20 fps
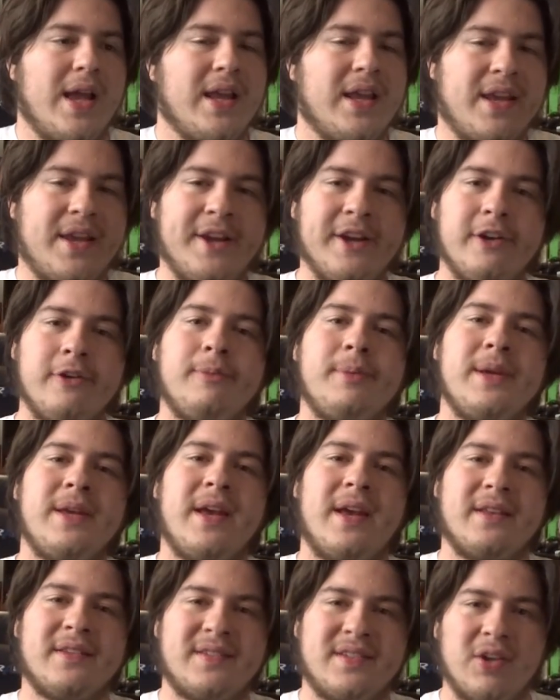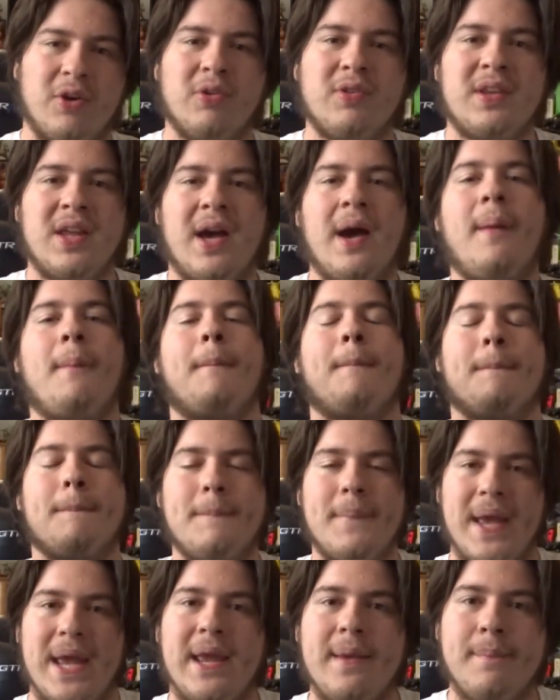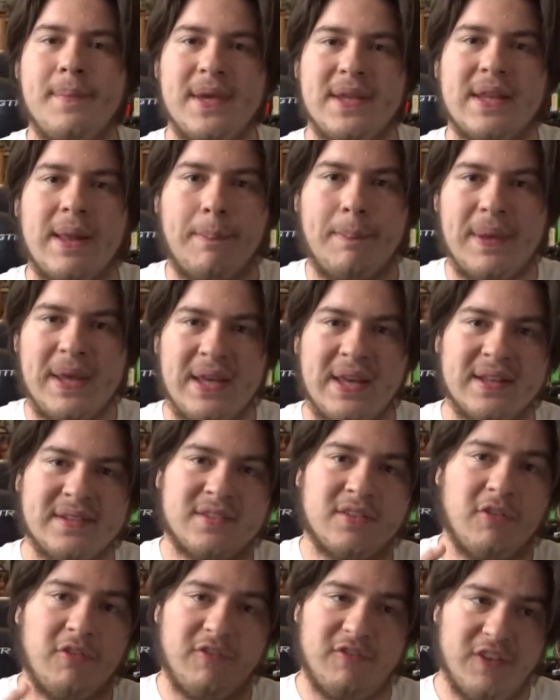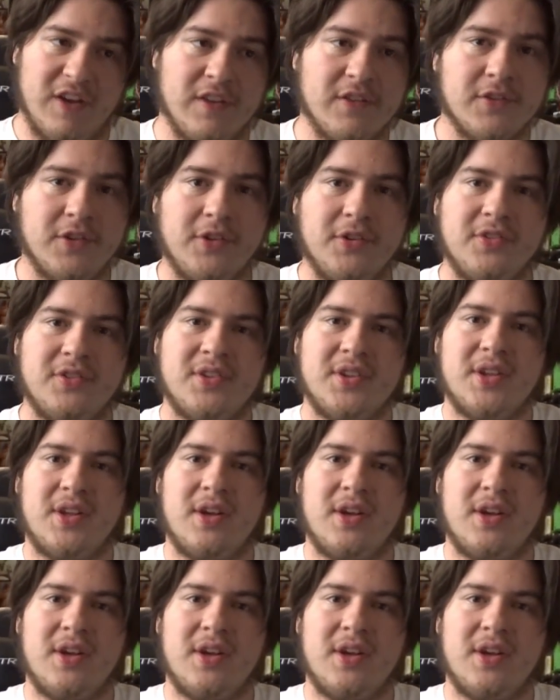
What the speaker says: And Kirby and Zelda may be the biggest offenders